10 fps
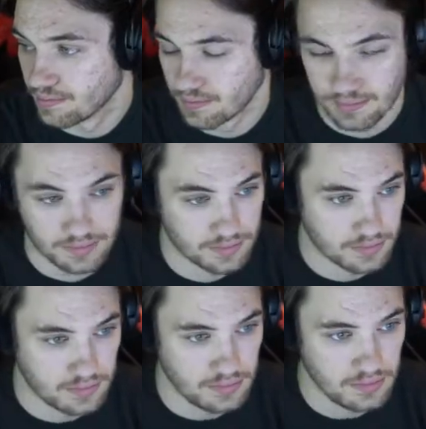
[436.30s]

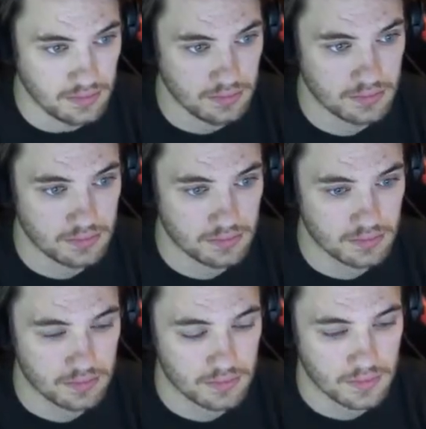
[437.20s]

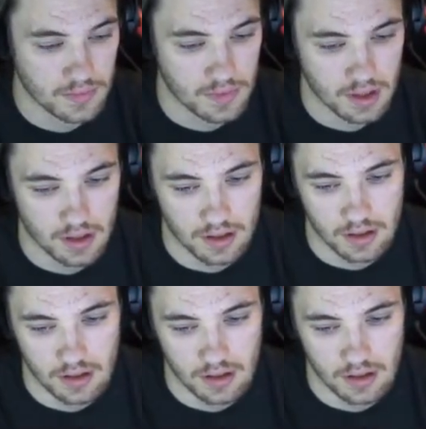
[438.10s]
(silence)